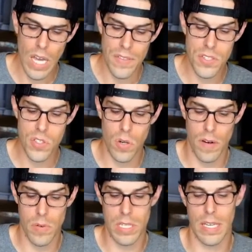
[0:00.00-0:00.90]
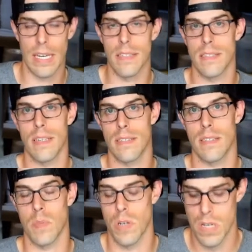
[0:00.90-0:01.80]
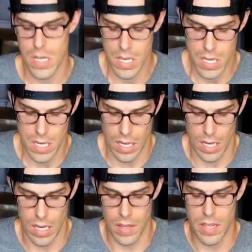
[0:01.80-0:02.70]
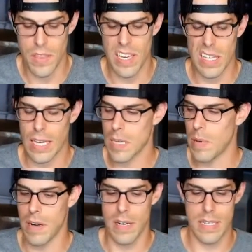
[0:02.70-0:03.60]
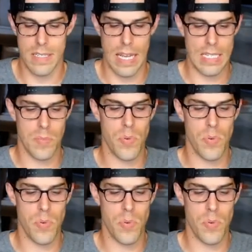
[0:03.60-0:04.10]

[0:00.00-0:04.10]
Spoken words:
And this stove I really like because it does simmer. The other thing I like about it is it has a